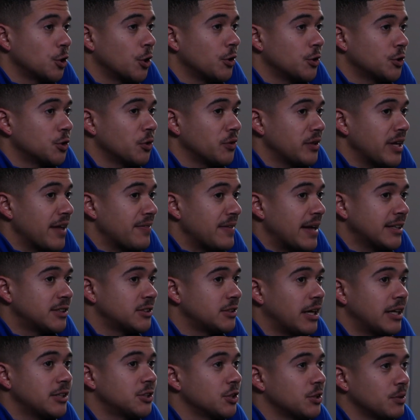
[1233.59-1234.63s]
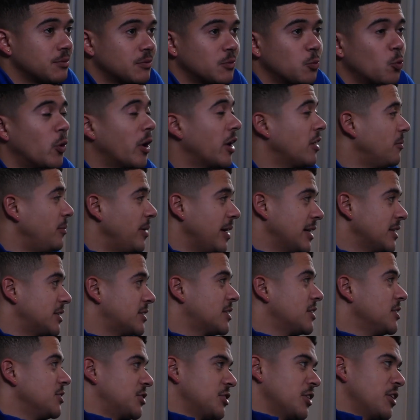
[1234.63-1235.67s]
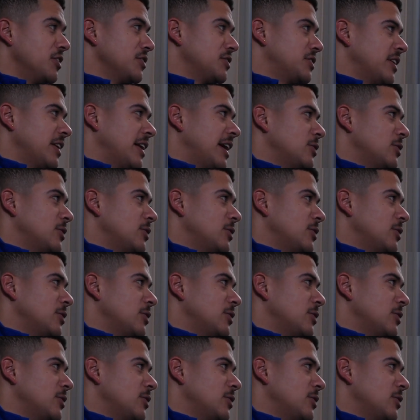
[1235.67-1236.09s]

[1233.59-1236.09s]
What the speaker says: So yeah, that's one of the biggest concerns, and I